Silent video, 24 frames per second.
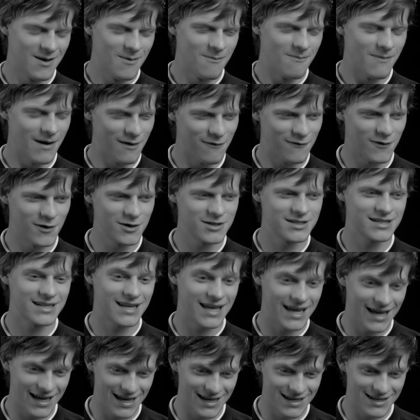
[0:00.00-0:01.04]
My first
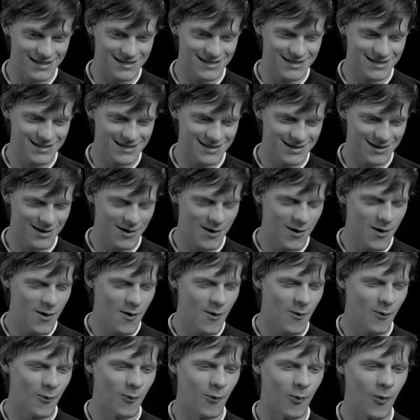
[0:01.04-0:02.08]
kiss
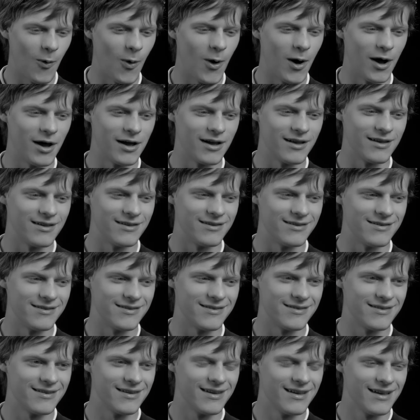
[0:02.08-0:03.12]

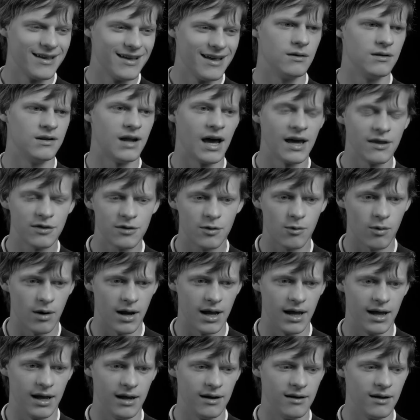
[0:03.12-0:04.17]
was ninth
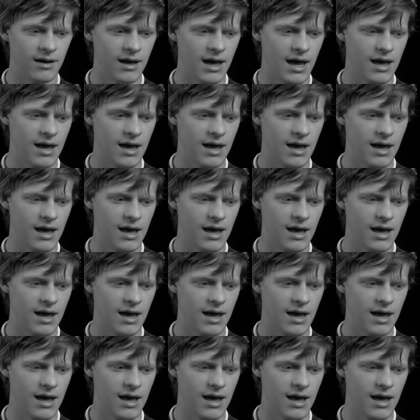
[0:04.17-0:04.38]
grade,